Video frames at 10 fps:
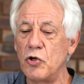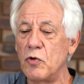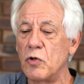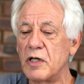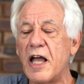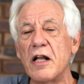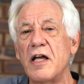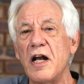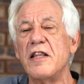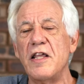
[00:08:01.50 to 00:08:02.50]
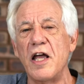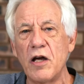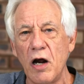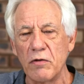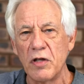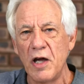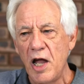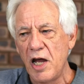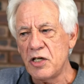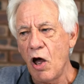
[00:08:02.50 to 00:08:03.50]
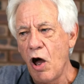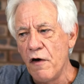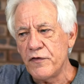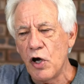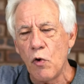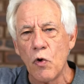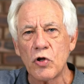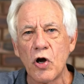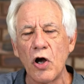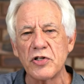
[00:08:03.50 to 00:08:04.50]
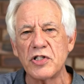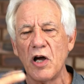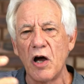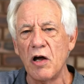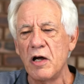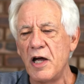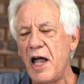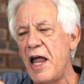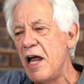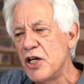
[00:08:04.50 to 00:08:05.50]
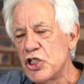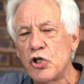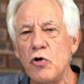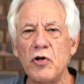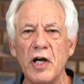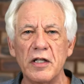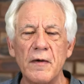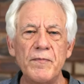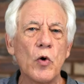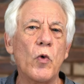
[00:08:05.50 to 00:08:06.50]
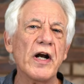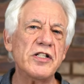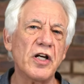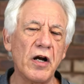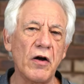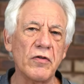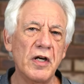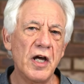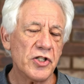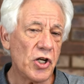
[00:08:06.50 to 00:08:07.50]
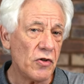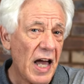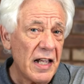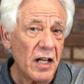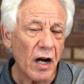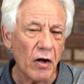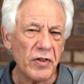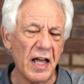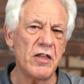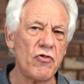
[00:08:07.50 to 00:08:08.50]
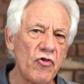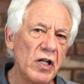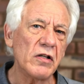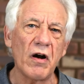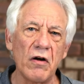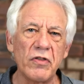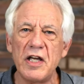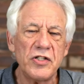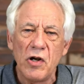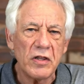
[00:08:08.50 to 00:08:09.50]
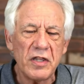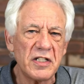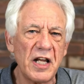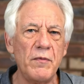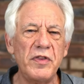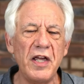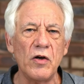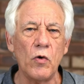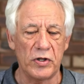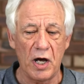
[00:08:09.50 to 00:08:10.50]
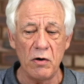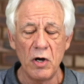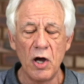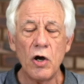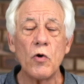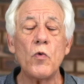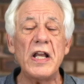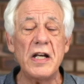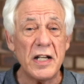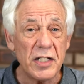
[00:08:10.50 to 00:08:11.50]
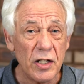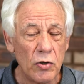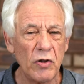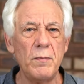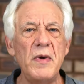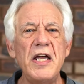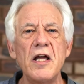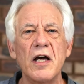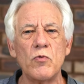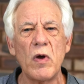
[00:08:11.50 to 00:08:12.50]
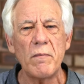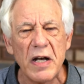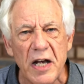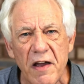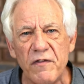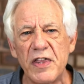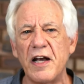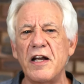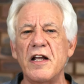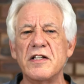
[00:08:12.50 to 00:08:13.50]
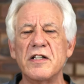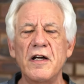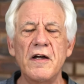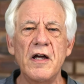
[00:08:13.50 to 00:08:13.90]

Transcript: to calculate their growth is after all costs are excluded. What is a growth? So that growth and the real growth is not the same thing, although we listen to the media and we believe that it is.